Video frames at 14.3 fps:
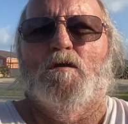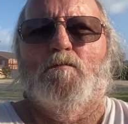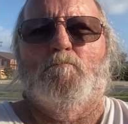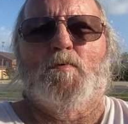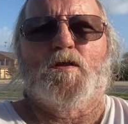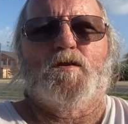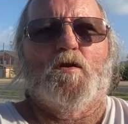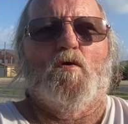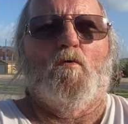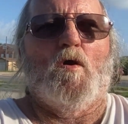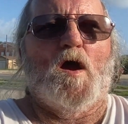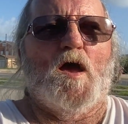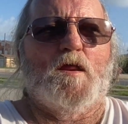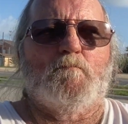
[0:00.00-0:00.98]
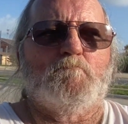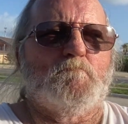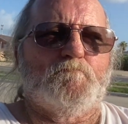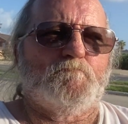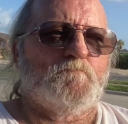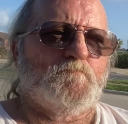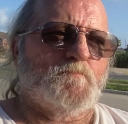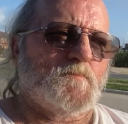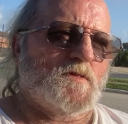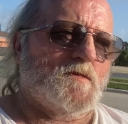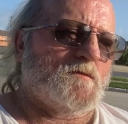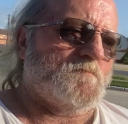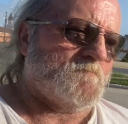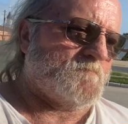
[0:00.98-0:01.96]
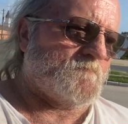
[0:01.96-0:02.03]
But you know what?
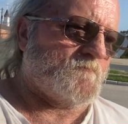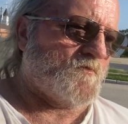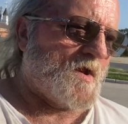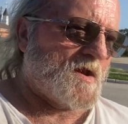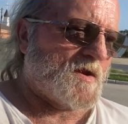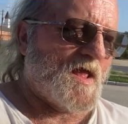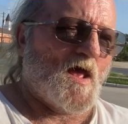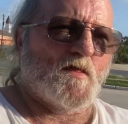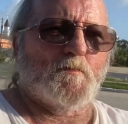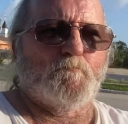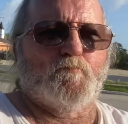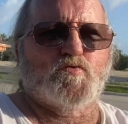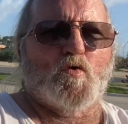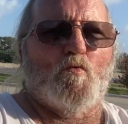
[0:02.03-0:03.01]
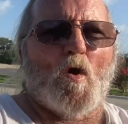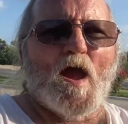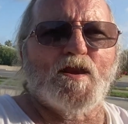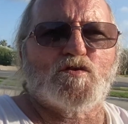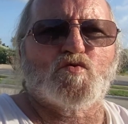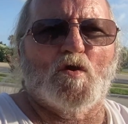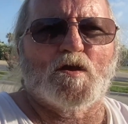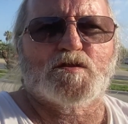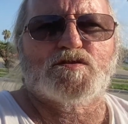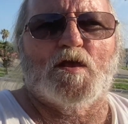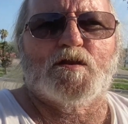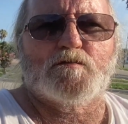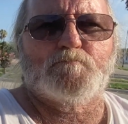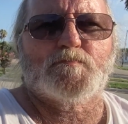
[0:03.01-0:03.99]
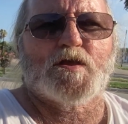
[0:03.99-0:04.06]
Right now, the white truck's at
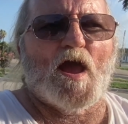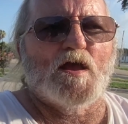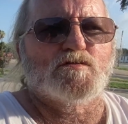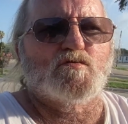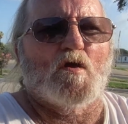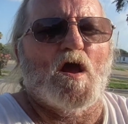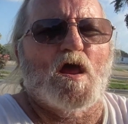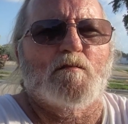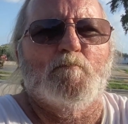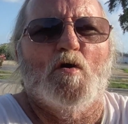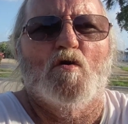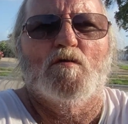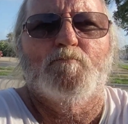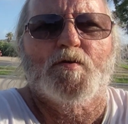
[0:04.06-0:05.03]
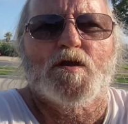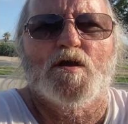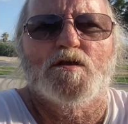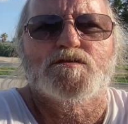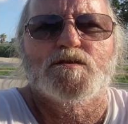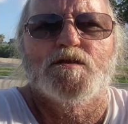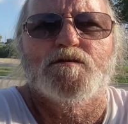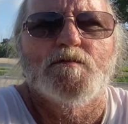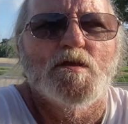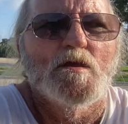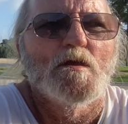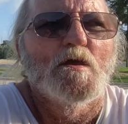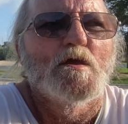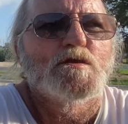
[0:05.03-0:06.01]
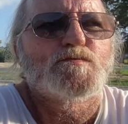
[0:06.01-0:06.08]
Kaiser Automotive because it
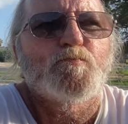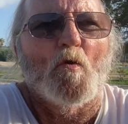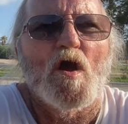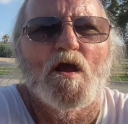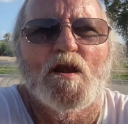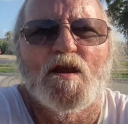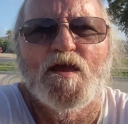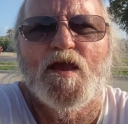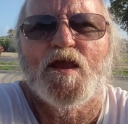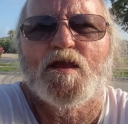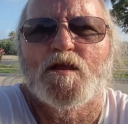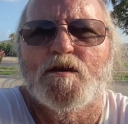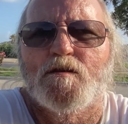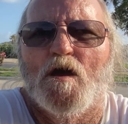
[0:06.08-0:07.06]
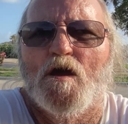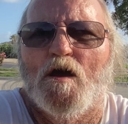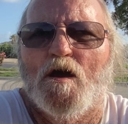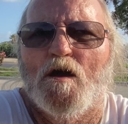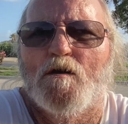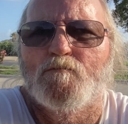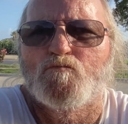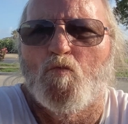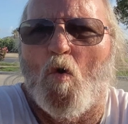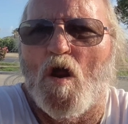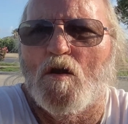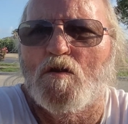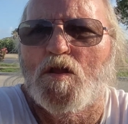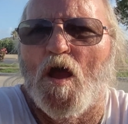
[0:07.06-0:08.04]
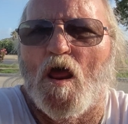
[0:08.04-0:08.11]
sprung a leak and
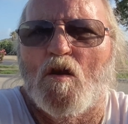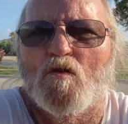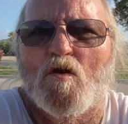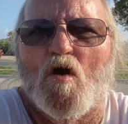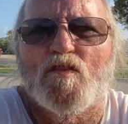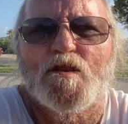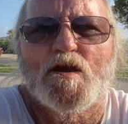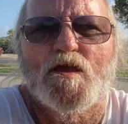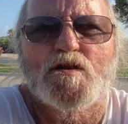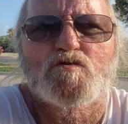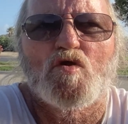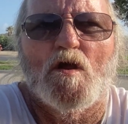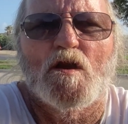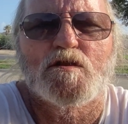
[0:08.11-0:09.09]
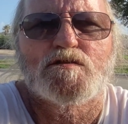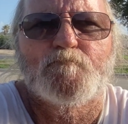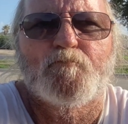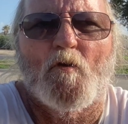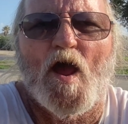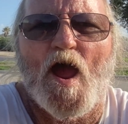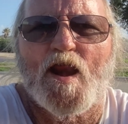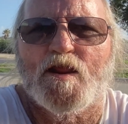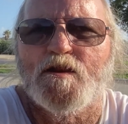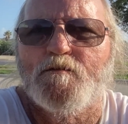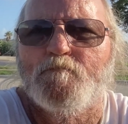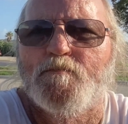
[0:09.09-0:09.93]
water got on all the electronics and fried it.